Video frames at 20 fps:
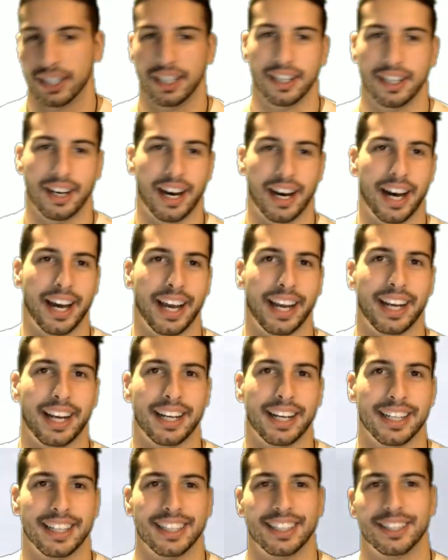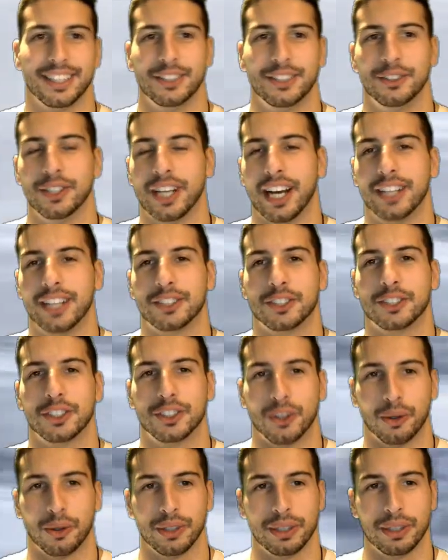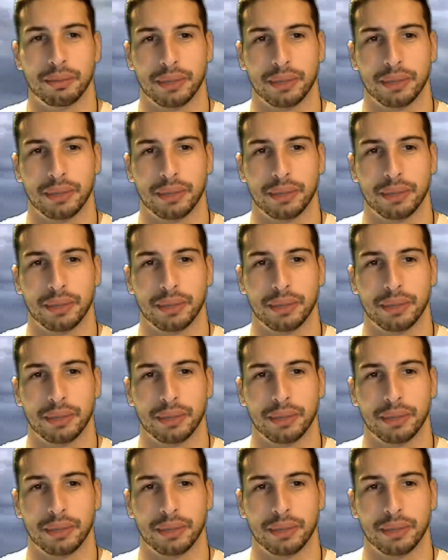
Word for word: I, you guys should totally play